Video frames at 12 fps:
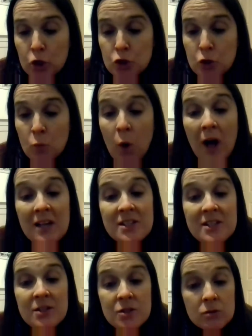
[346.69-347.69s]
to
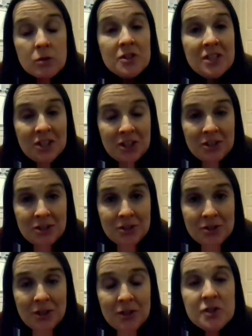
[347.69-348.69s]
widen its
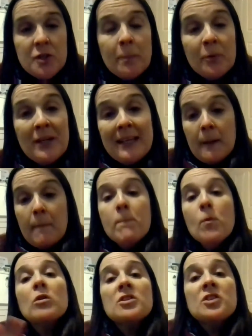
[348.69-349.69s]
audience and to bring in a
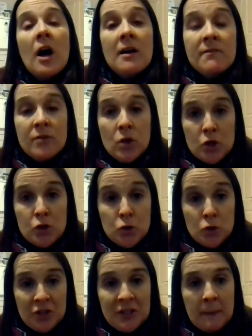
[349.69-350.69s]
more diverse
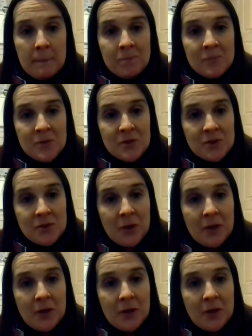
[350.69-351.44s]
audience.